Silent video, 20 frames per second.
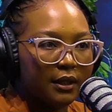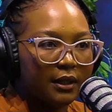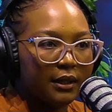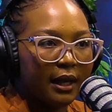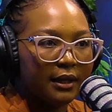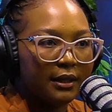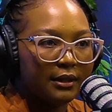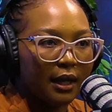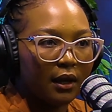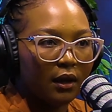
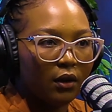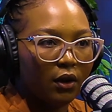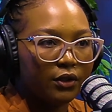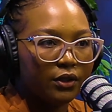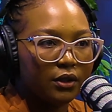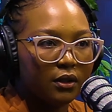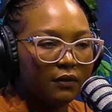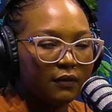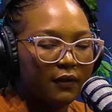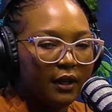and
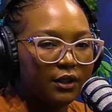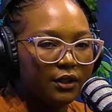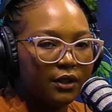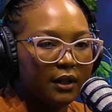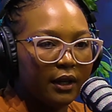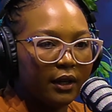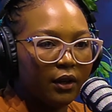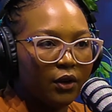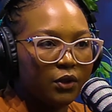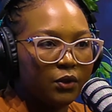psychological functioning
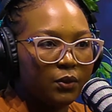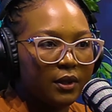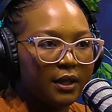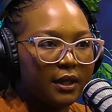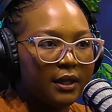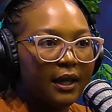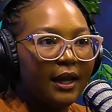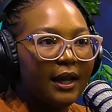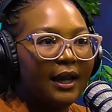that goes with it,